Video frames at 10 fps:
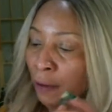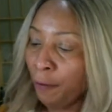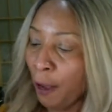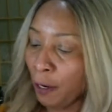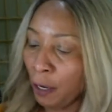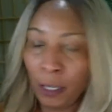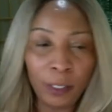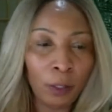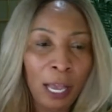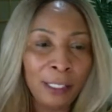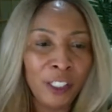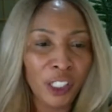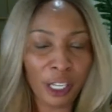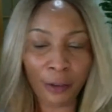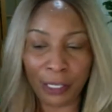Follow us and
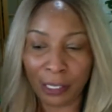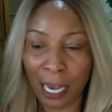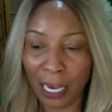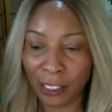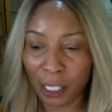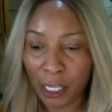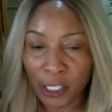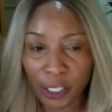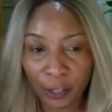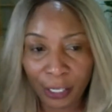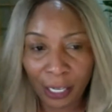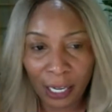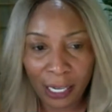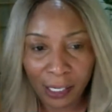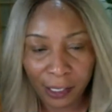share it, guys. Share the
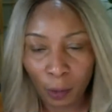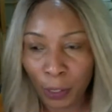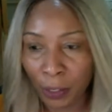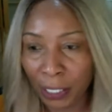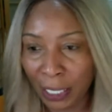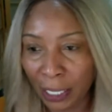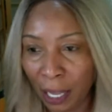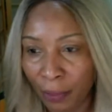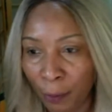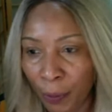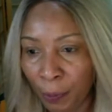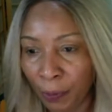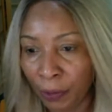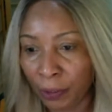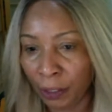link so we could get other
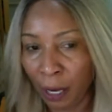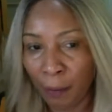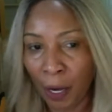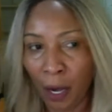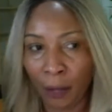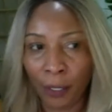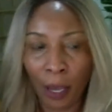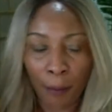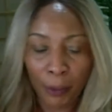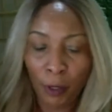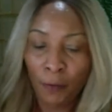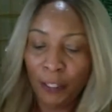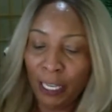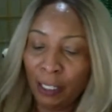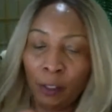people to come on. But don't
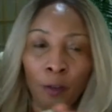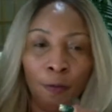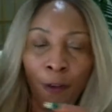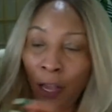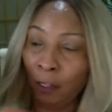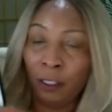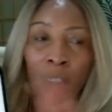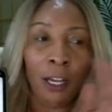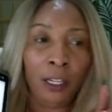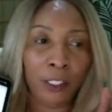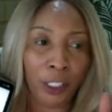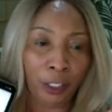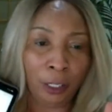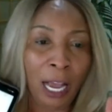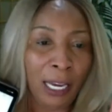forget to follow
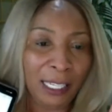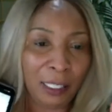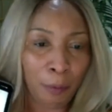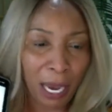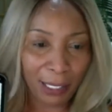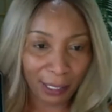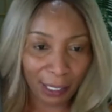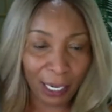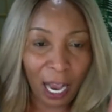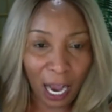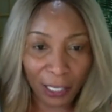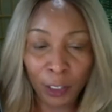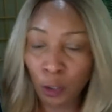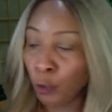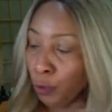Khichi Alex Maxi on
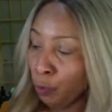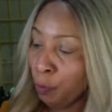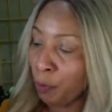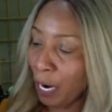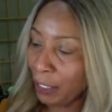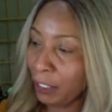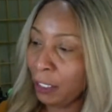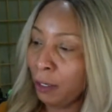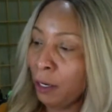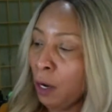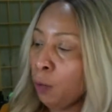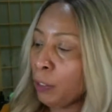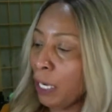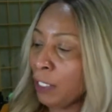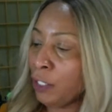YouTube right here,
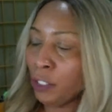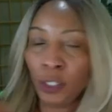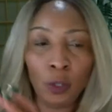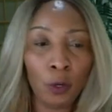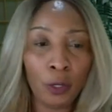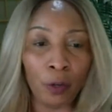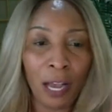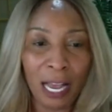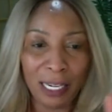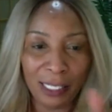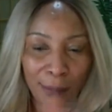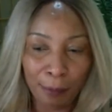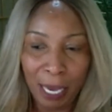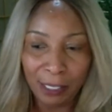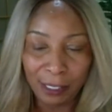which I just show you,
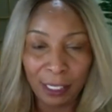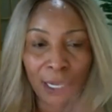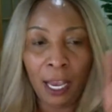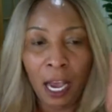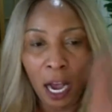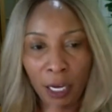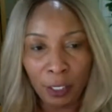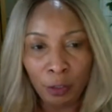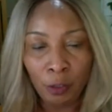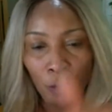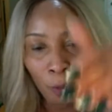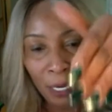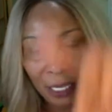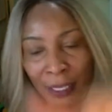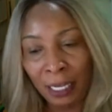Alesmaxii on YouTube.
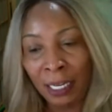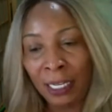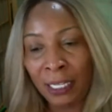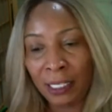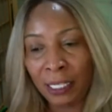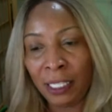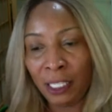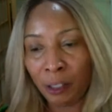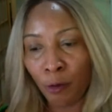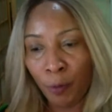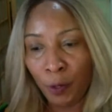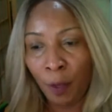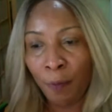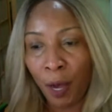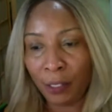It, the link is in the
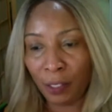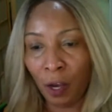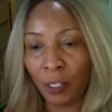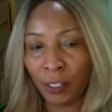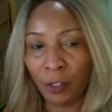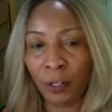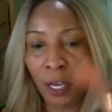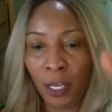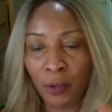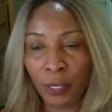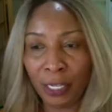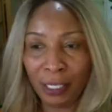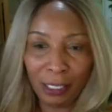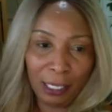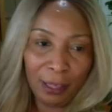description box. Also, you can
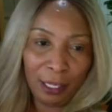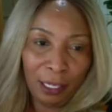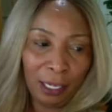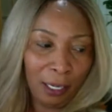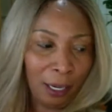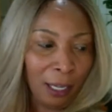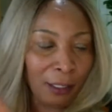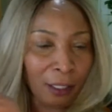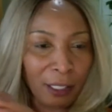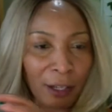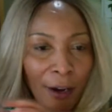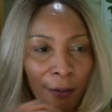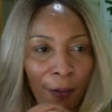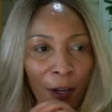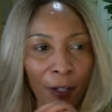click on the link and just start
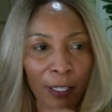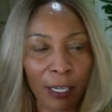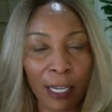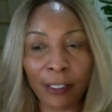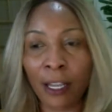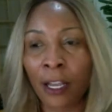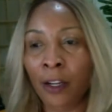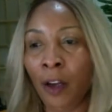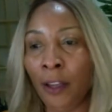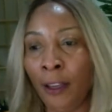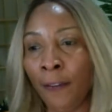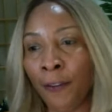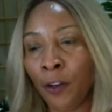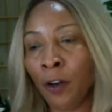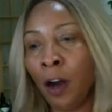following us. Now, if
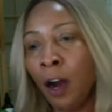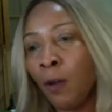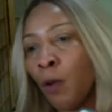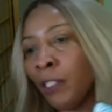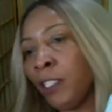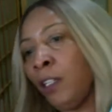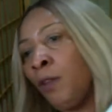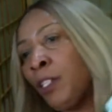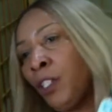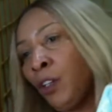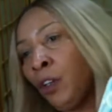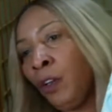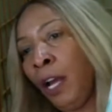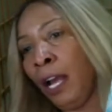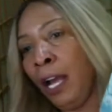you are watching our
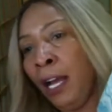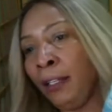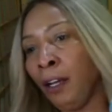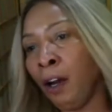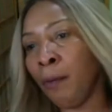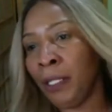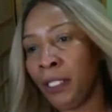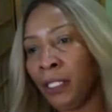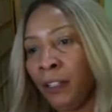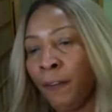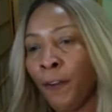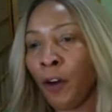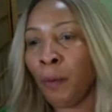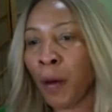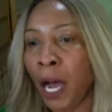show and how much is the
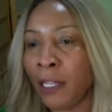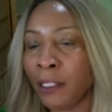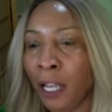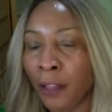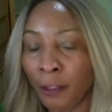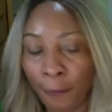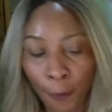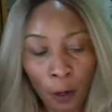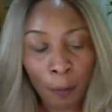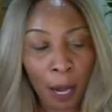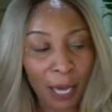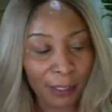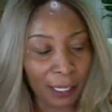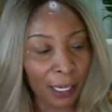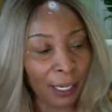full box? The full
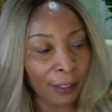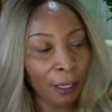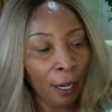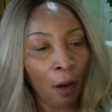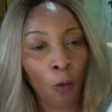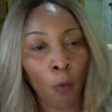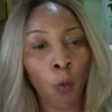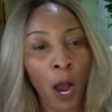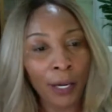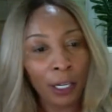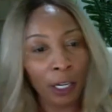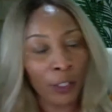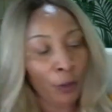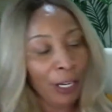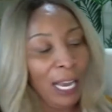box is
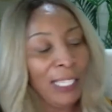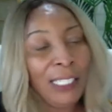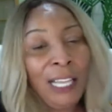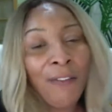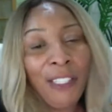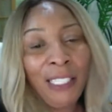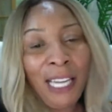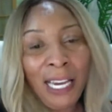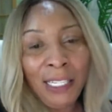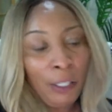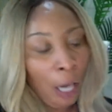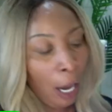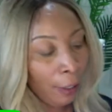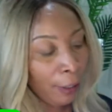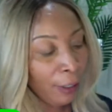
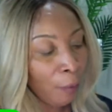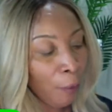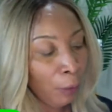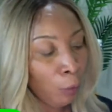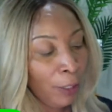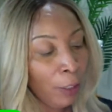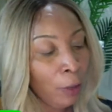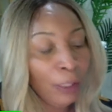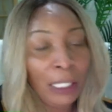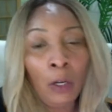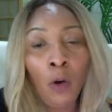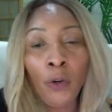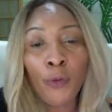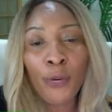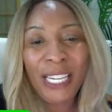$179. But when you use the
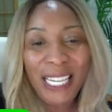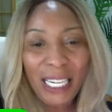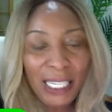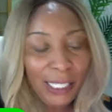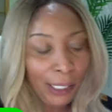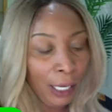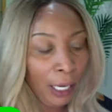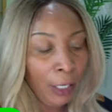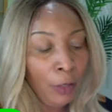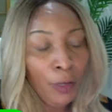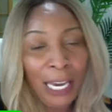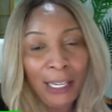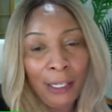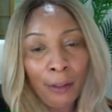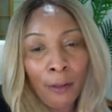code WRINKLES, you
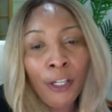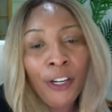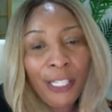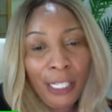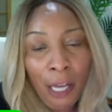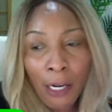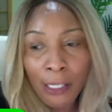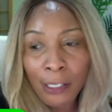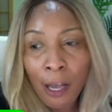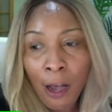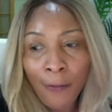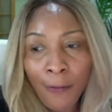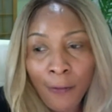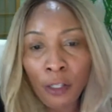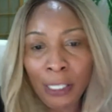get it $30 off.
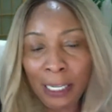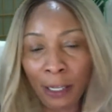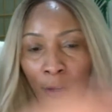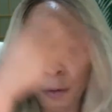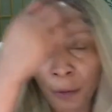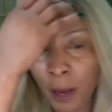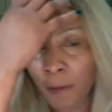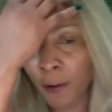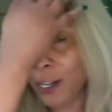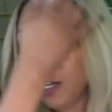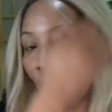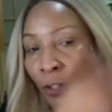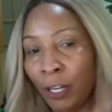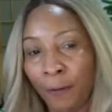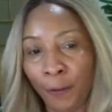So you take it home for
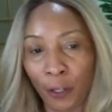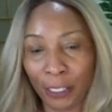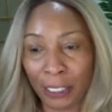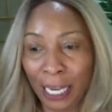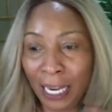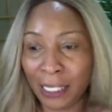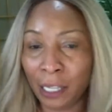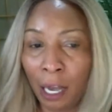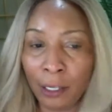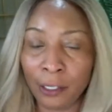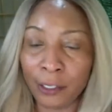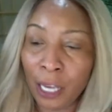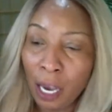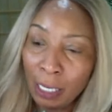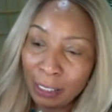$149.
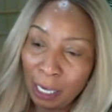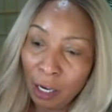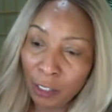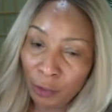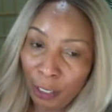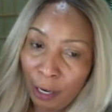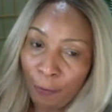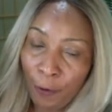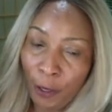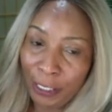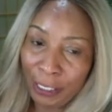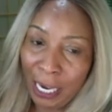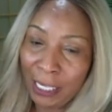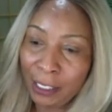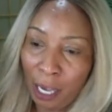It's
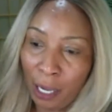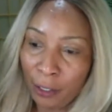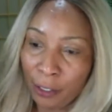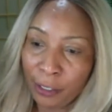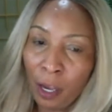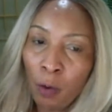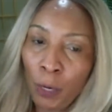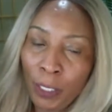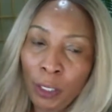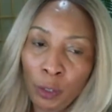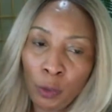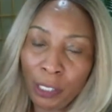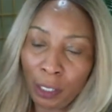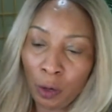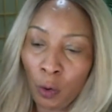$149 when you use
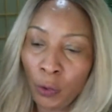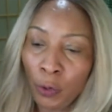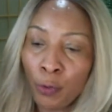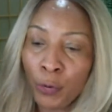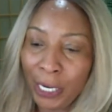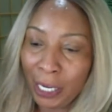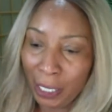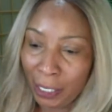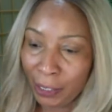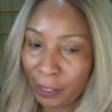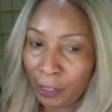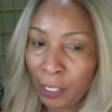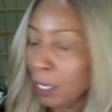the code WRINKLES.